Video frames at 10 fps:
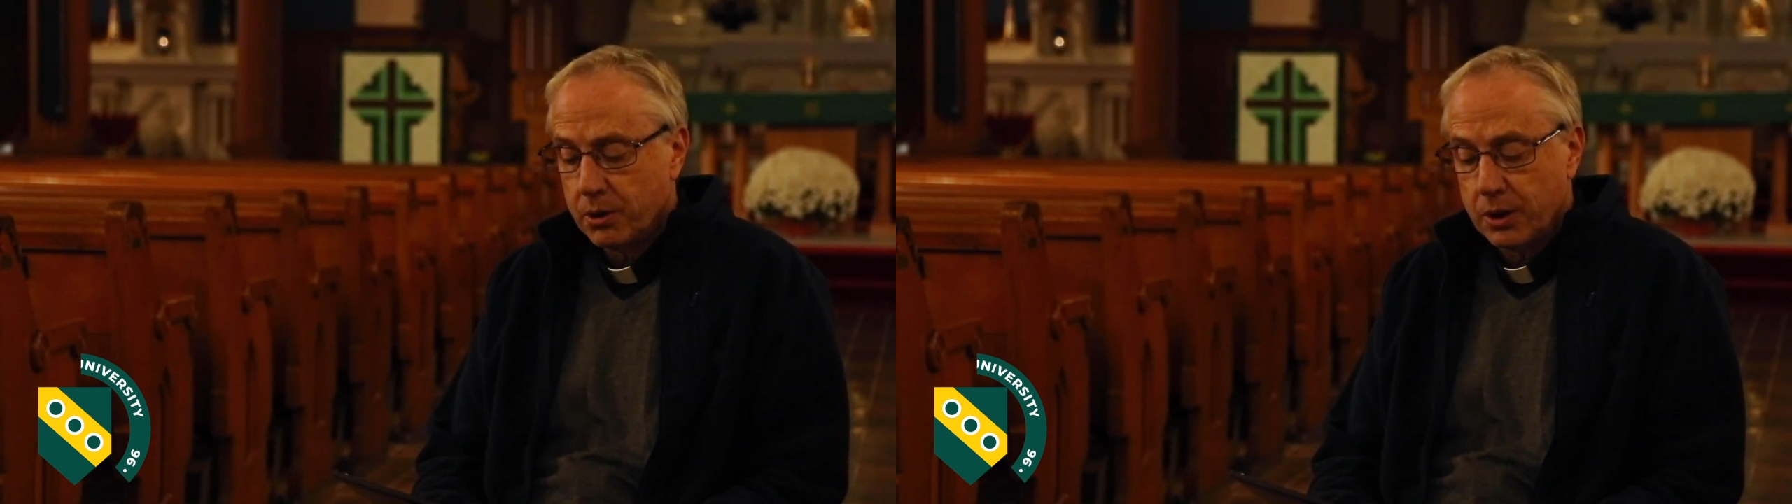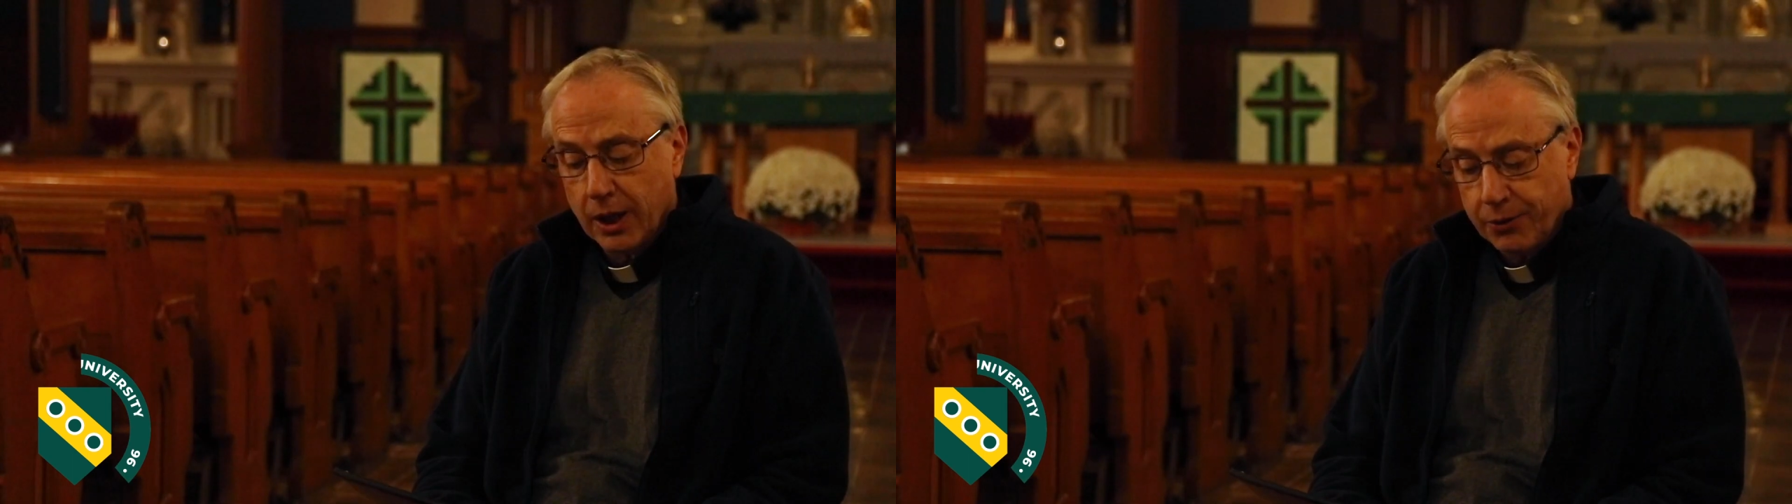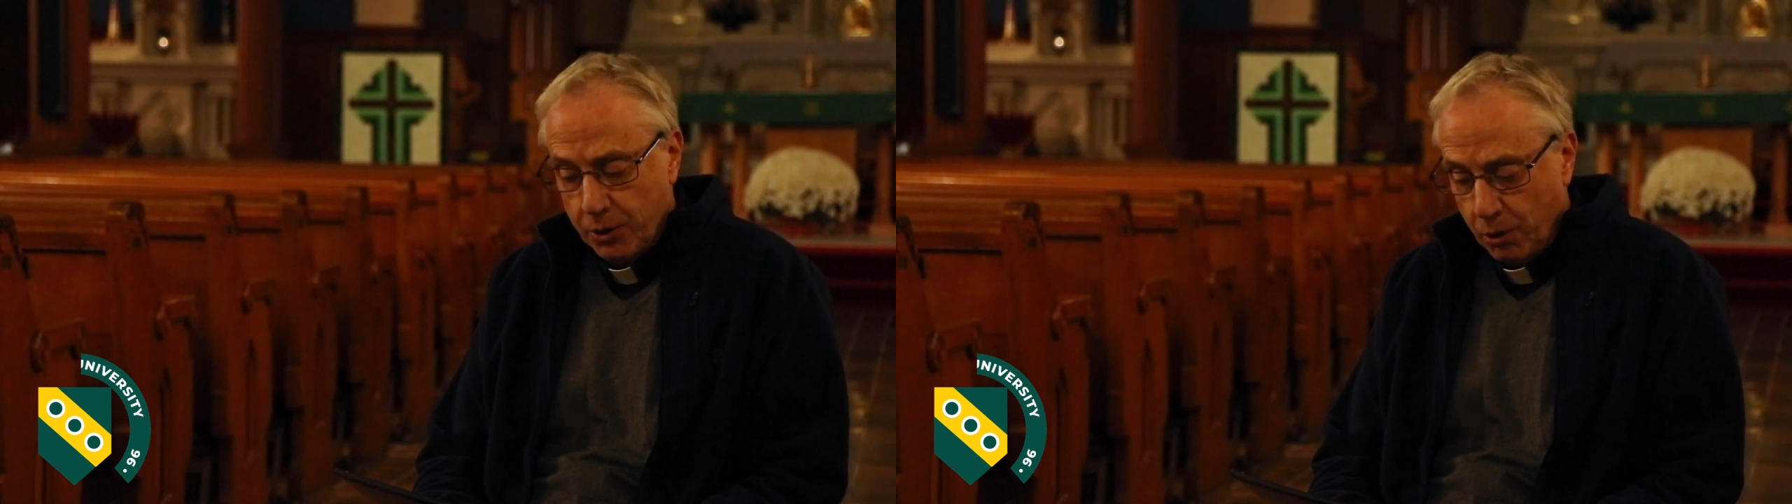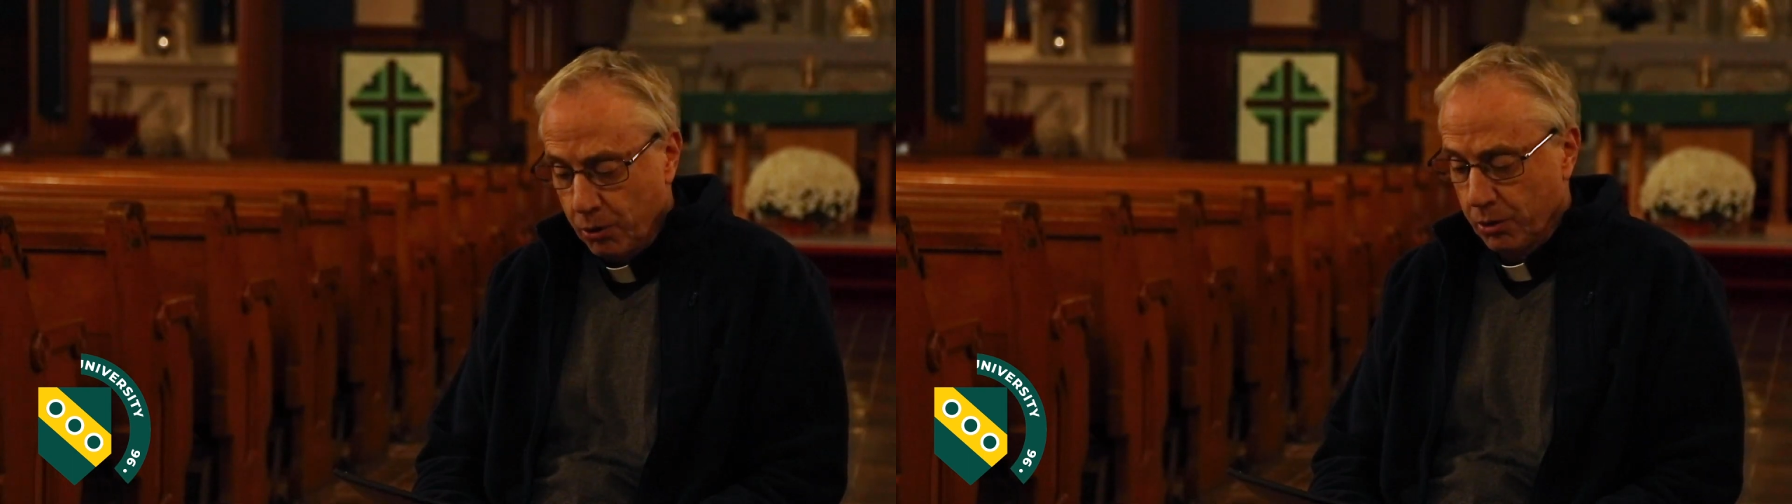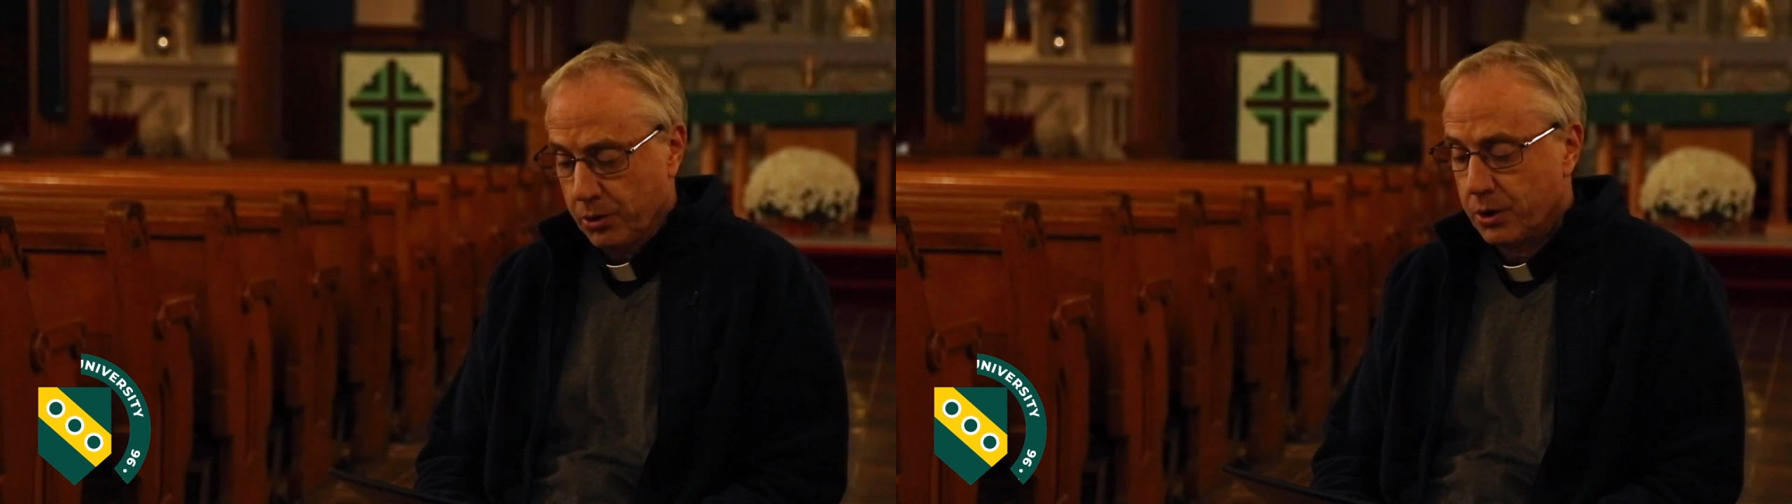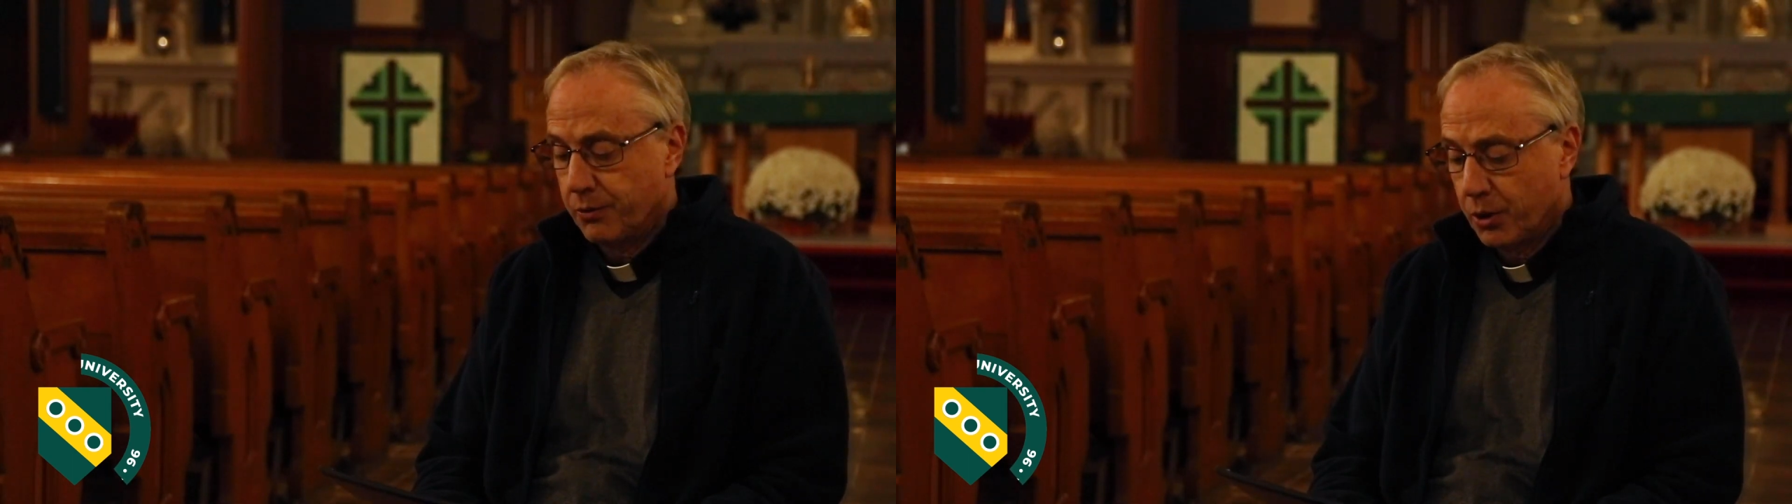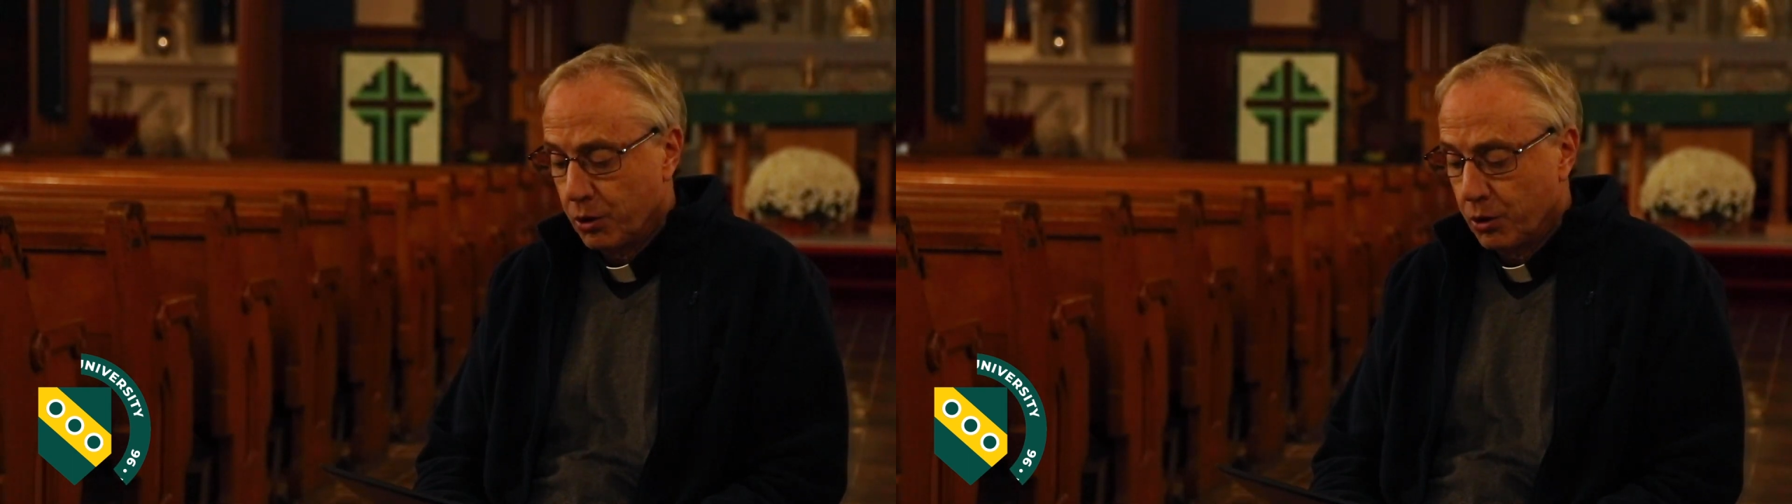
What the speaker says: not the owners of the